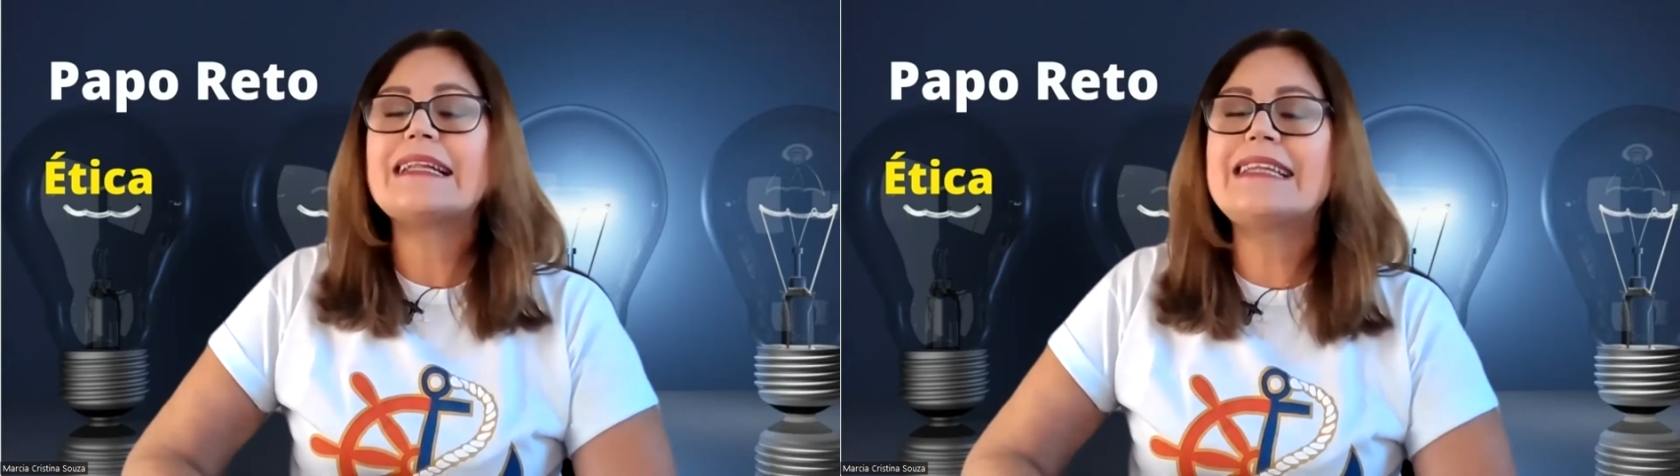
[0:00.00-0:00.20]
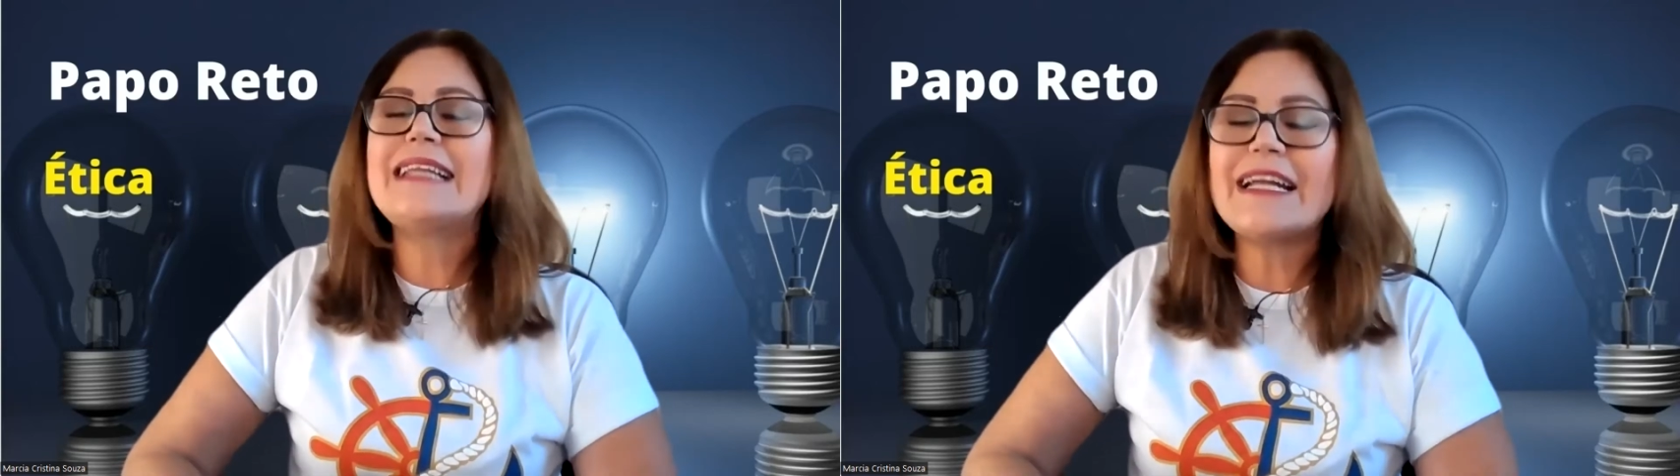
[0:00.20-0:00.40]

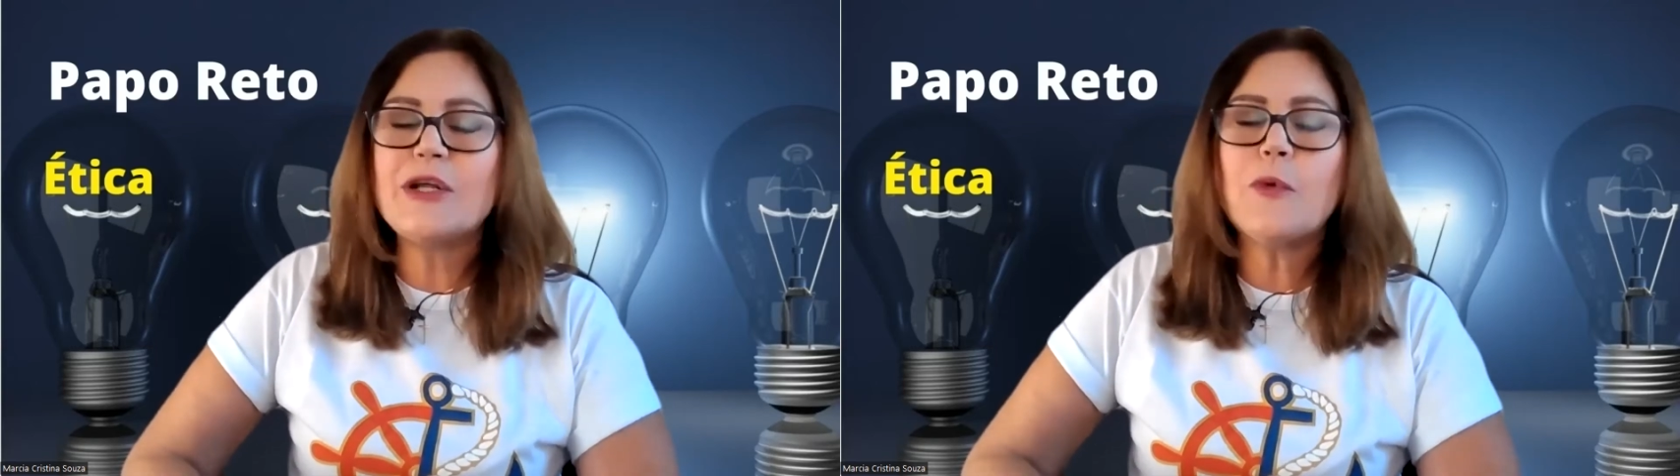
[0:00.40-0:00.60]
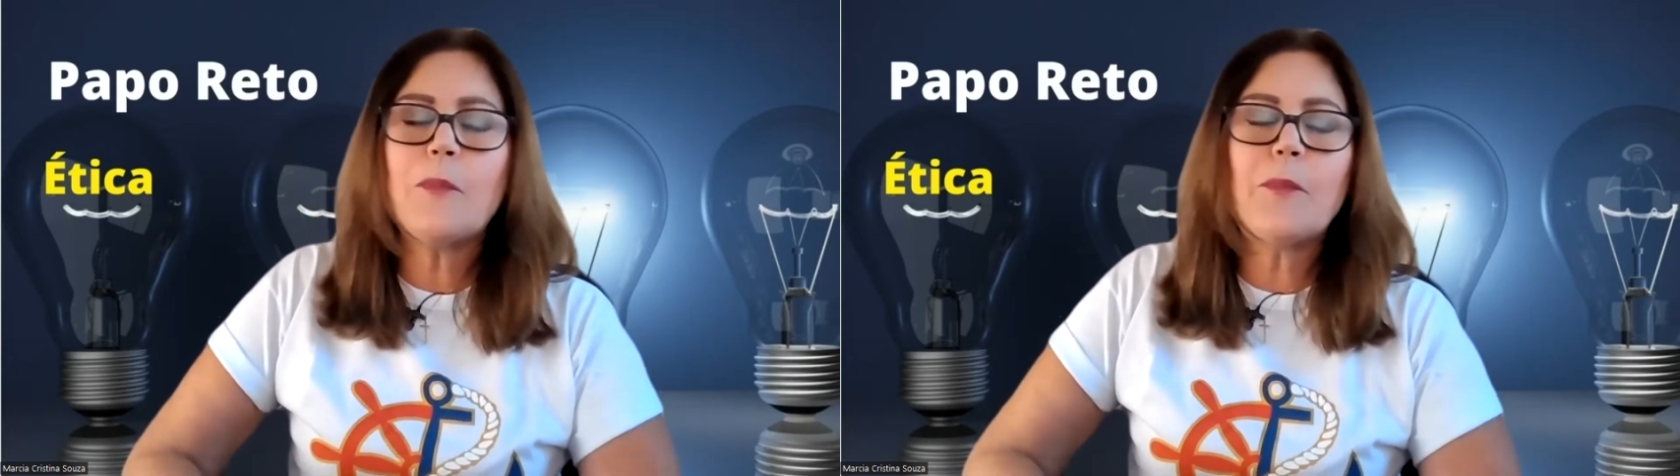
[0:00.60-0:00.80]
They
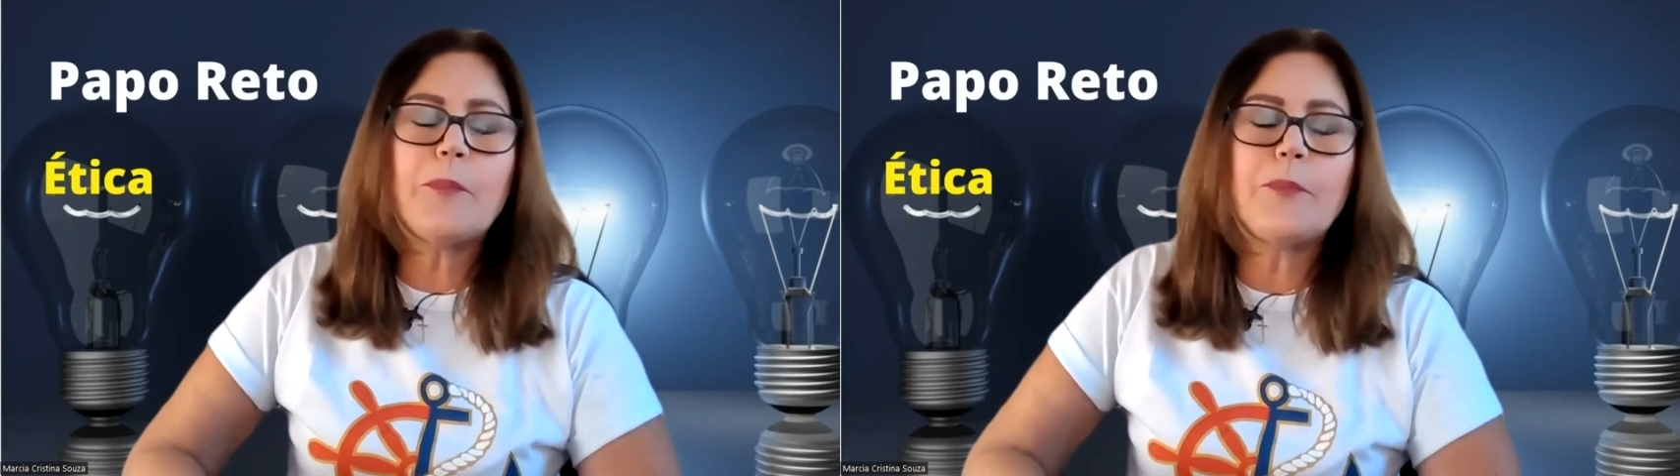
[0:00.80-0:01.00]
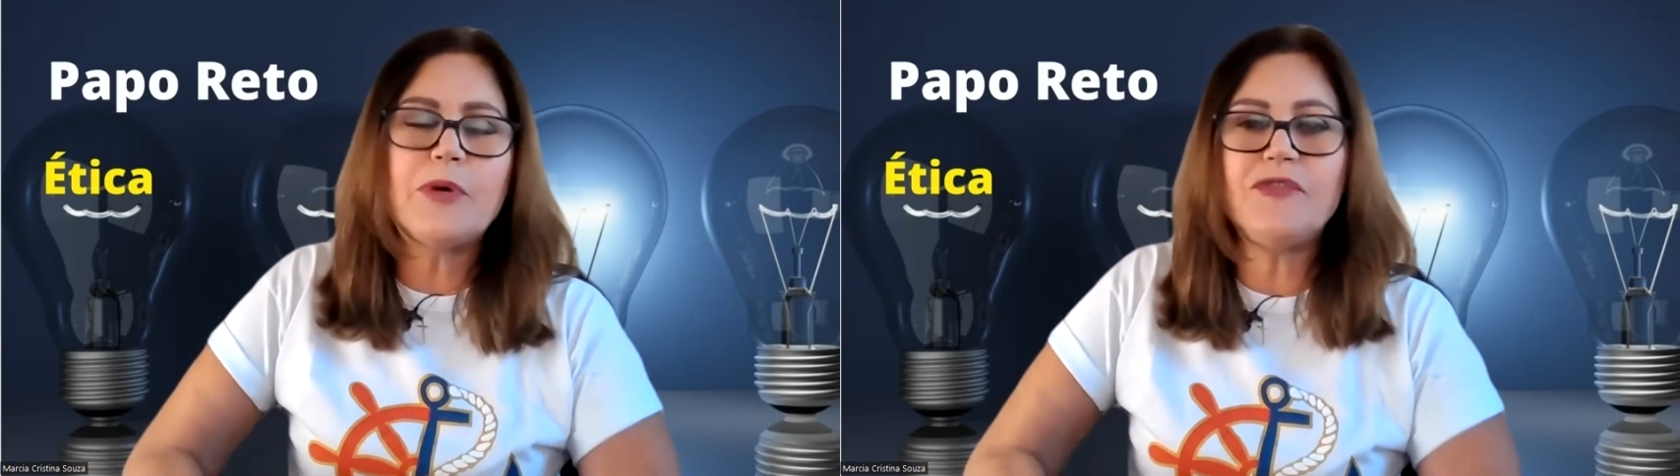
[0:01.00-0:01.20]

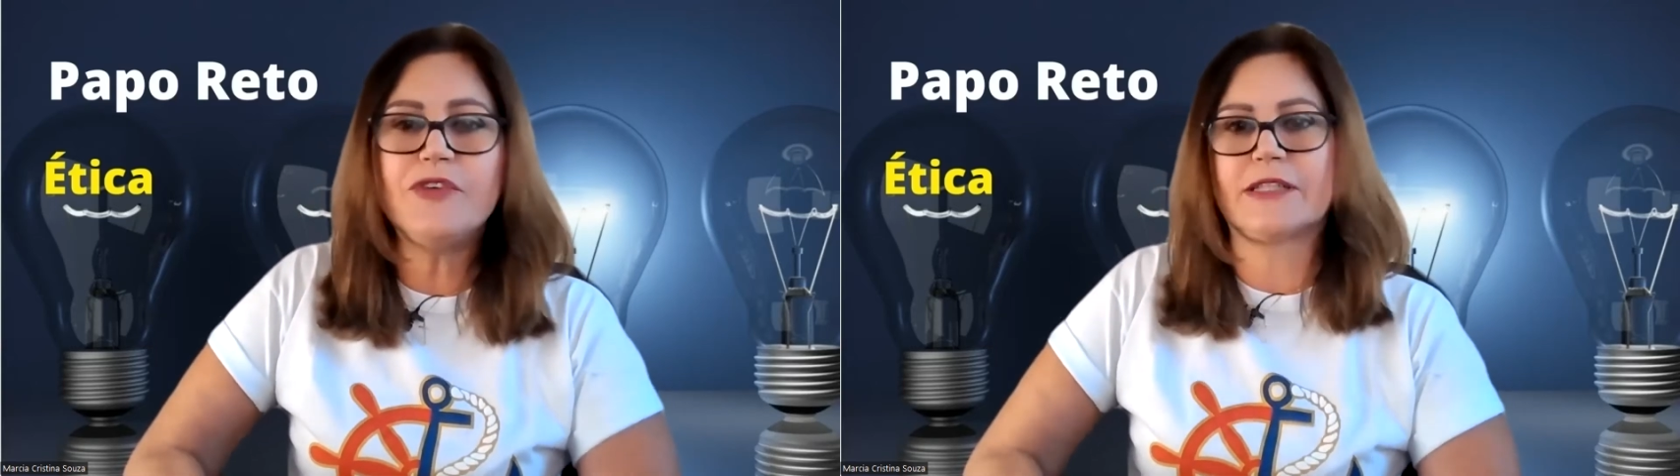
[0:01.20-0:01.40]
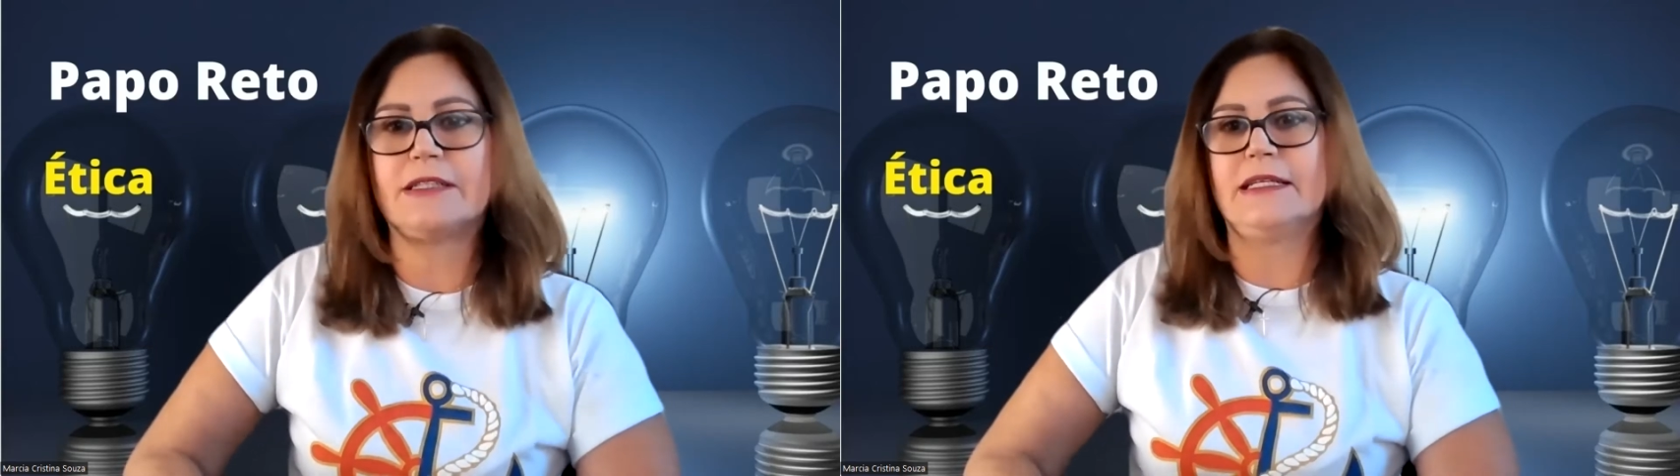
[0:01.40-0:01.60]
knew
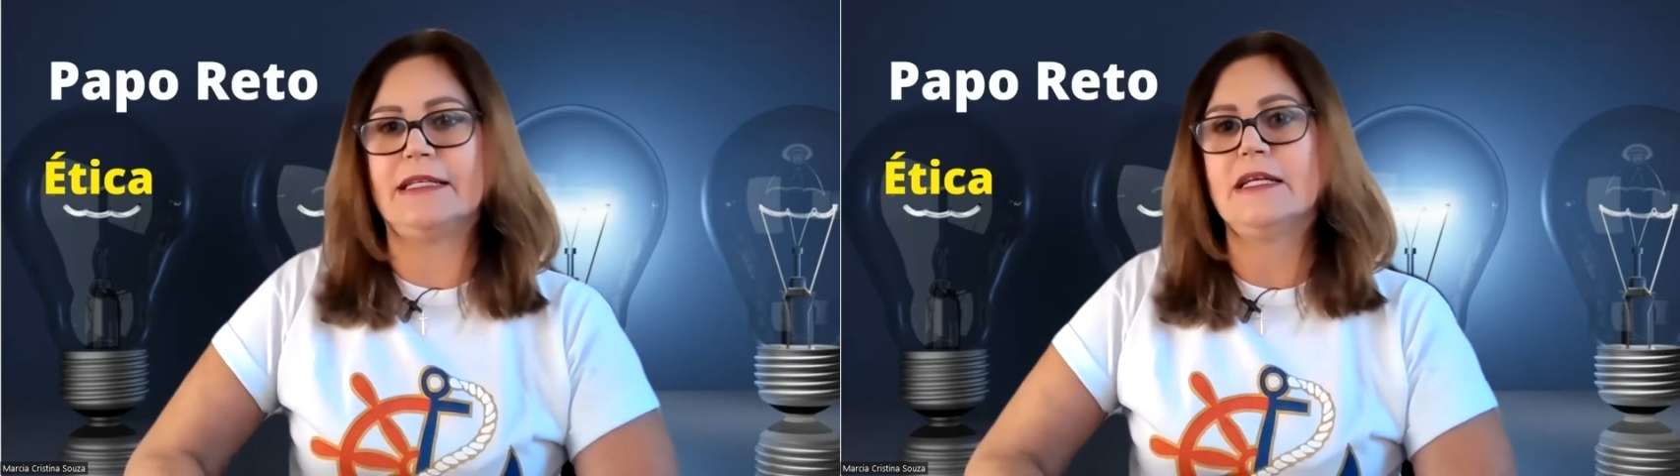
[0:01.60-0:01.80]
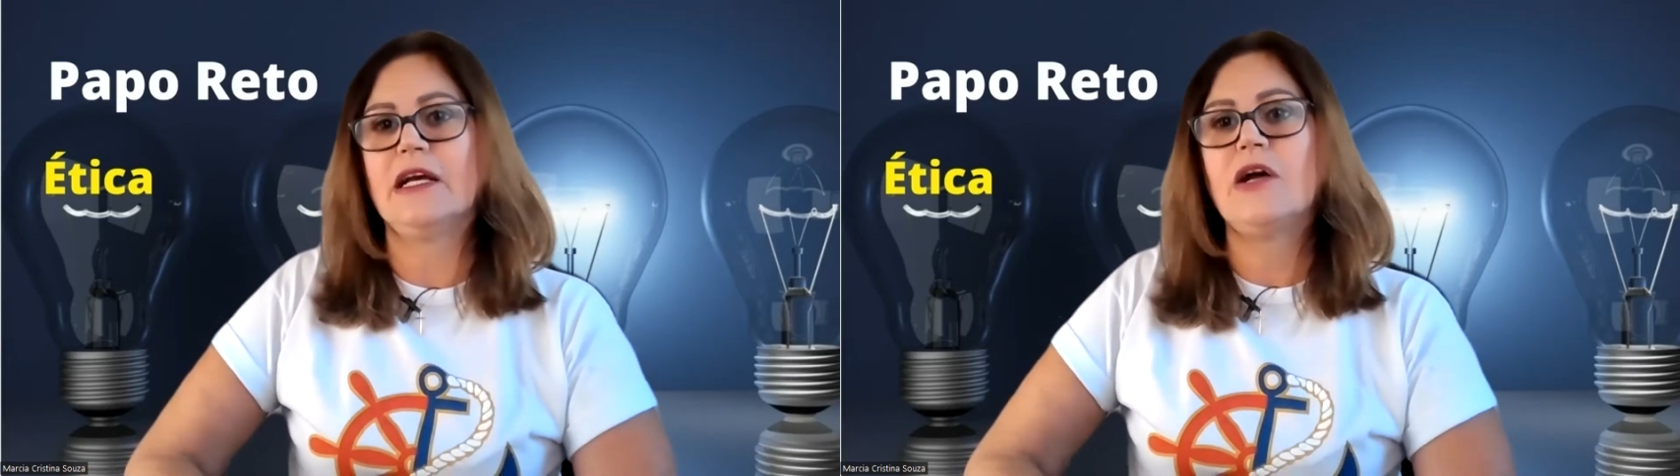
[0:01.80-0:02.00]

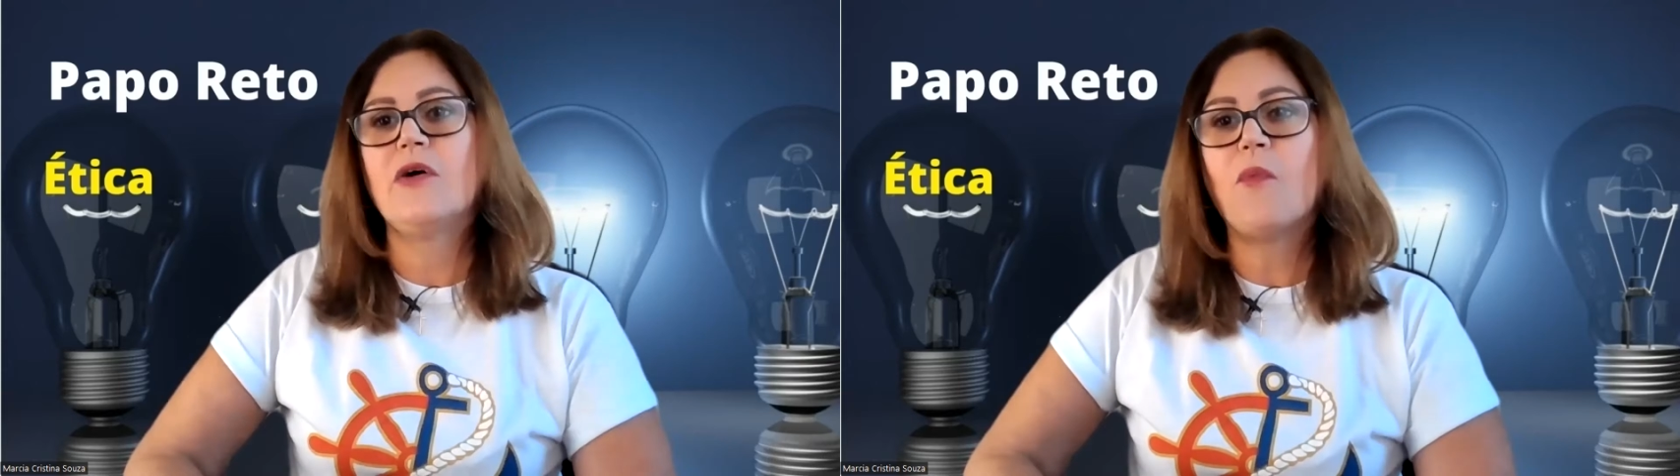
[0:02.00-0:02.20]
perfectly